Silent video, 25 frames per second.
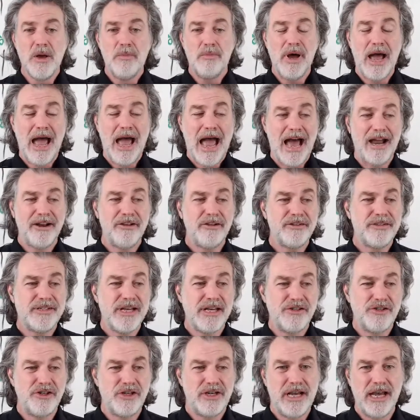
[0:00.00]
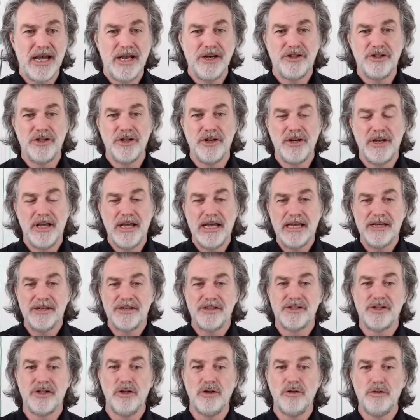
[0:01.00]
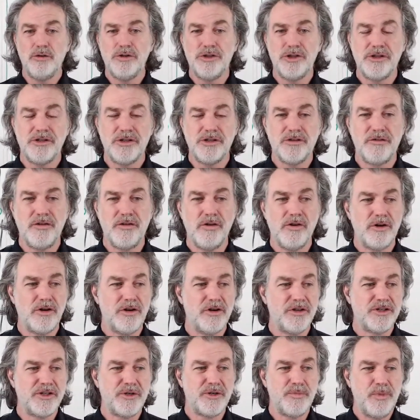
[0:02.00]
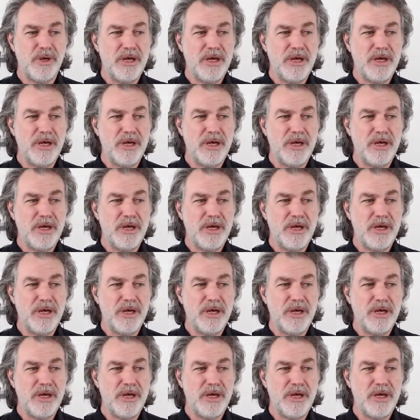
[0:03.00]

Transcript: But adult education is solutions focused.